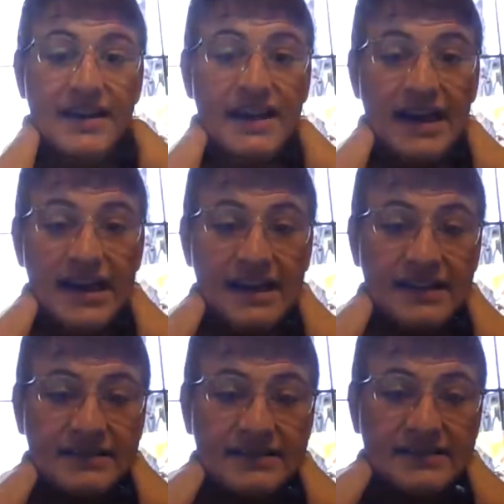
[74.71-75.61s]

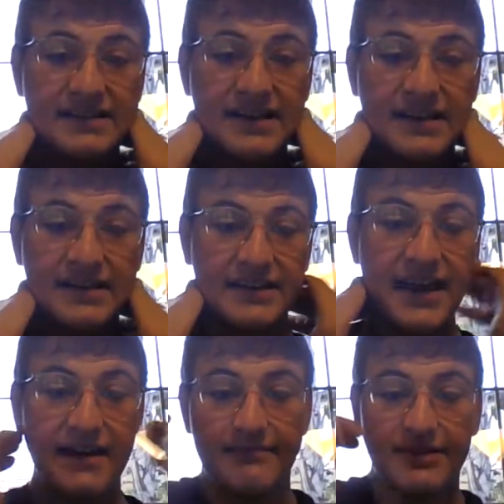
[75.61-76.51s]
and
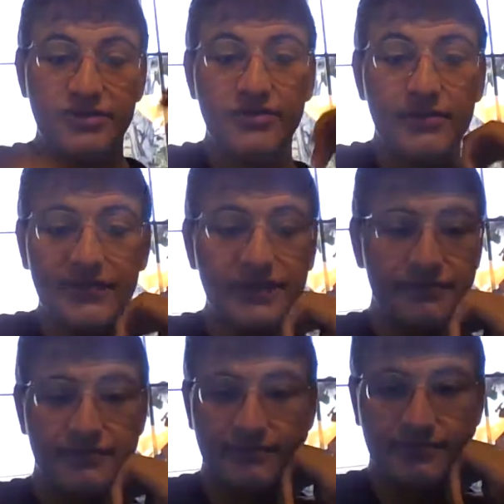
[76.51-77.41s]
enjoy the
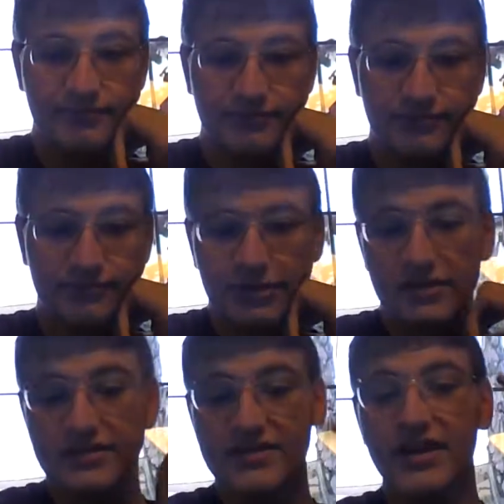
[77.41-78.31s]
review.
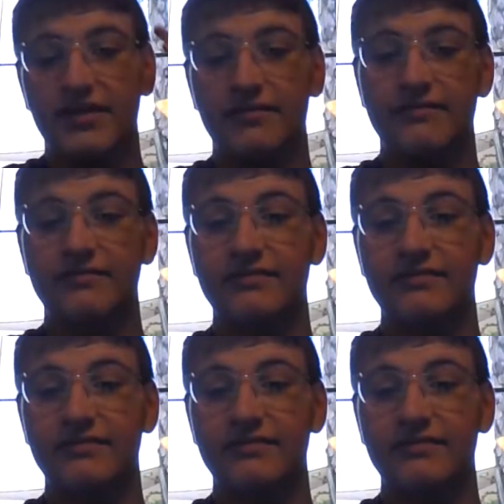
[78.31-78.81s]
So,